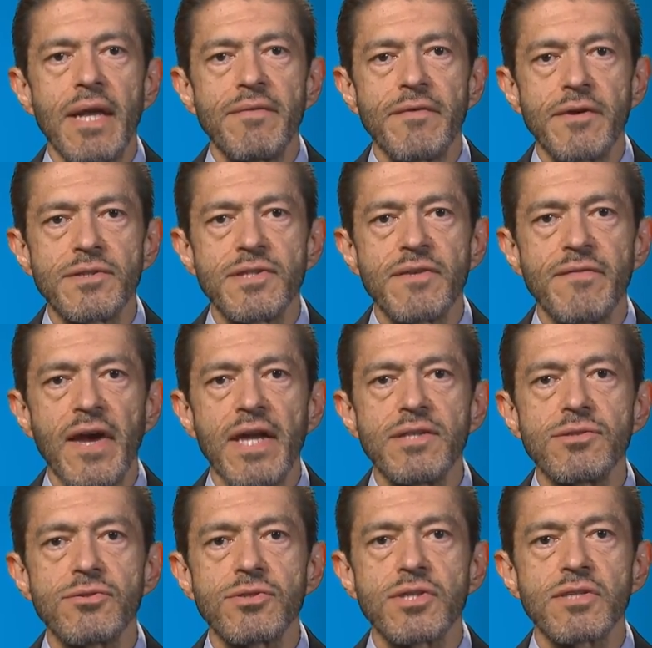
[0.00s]
adverse
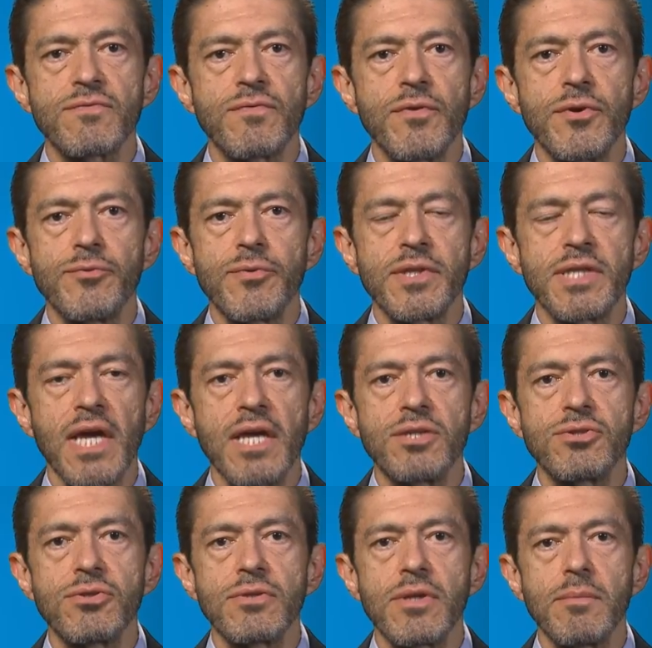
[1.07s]
events such as fluid
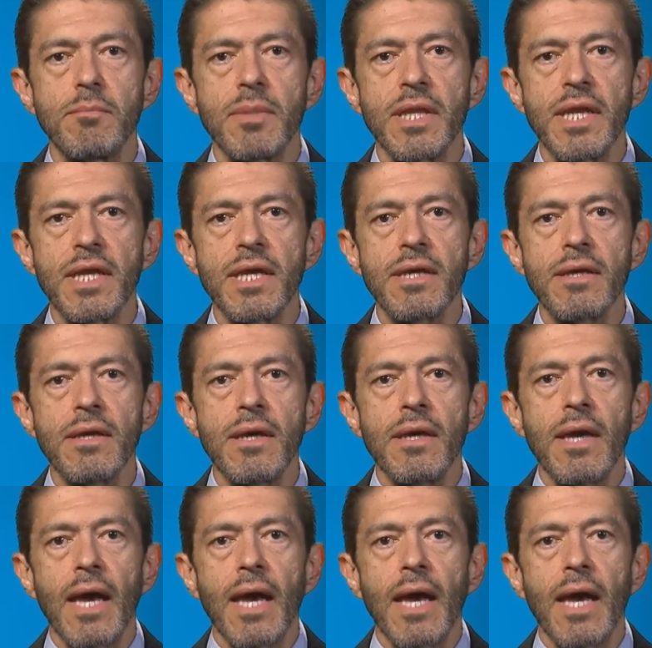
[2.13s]
retention and bleeding,